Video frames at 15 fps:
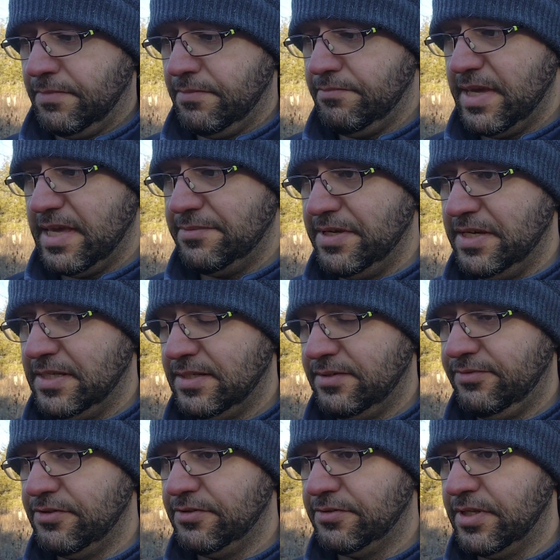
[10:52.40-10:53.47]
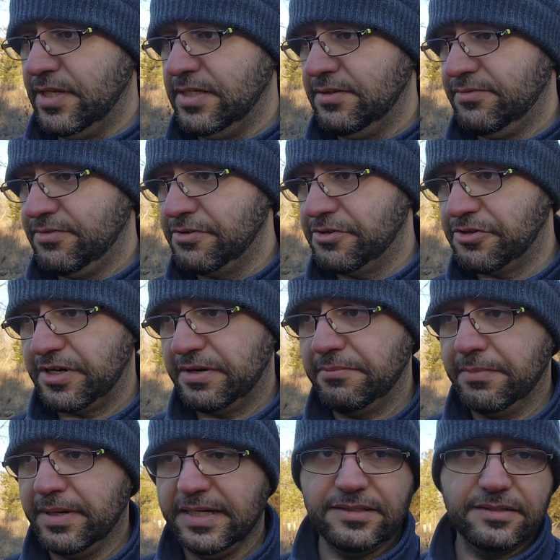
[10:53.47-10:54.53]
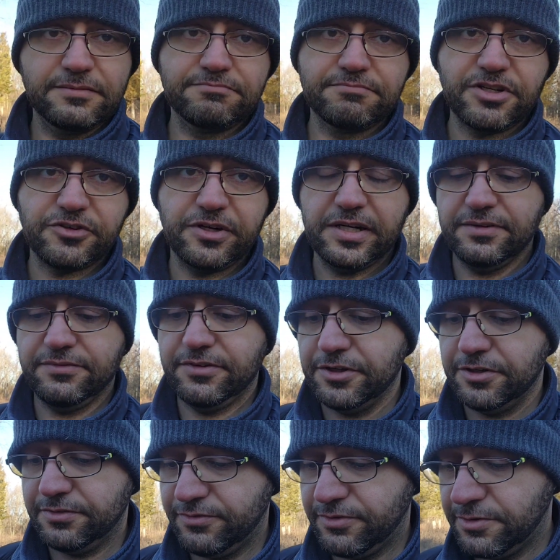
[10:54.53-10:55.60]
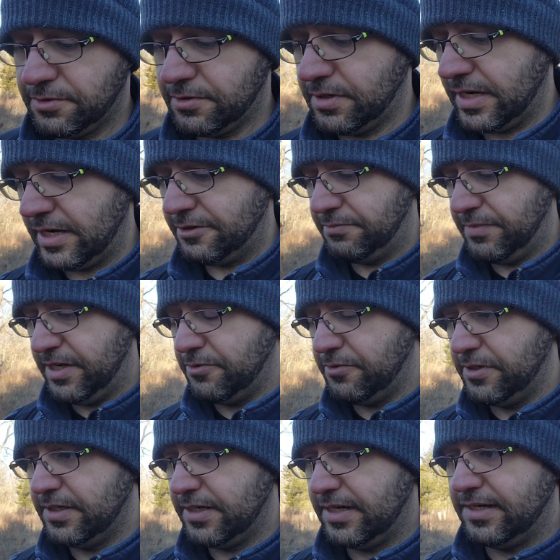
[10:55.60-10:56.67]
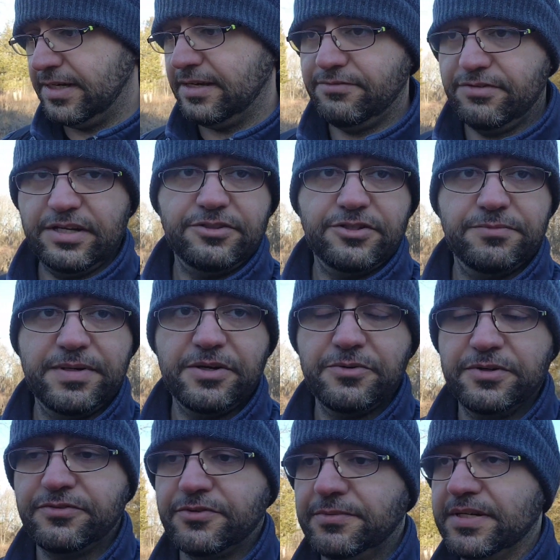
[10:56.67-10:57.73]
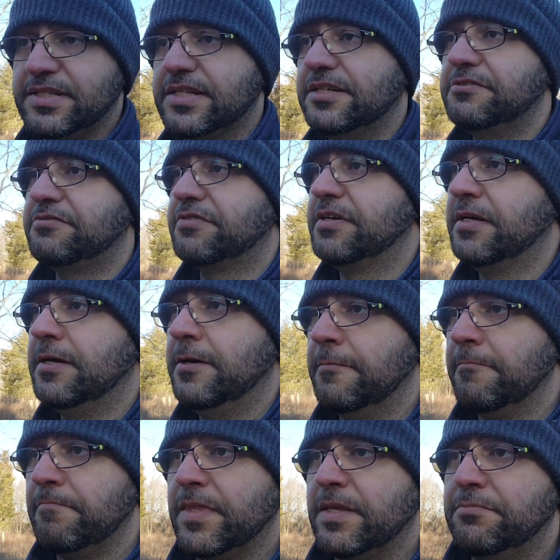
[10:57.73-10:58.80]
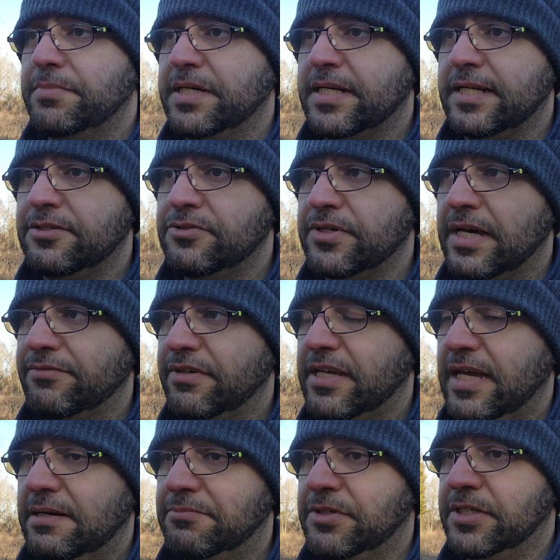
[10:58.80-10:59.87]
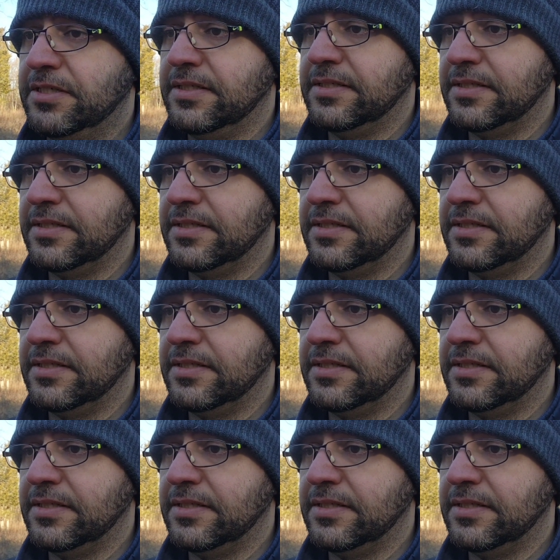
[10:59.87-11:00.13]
Maybe in the future I might create a video for how to make one. I have yet to make one for myself, but I do have a camera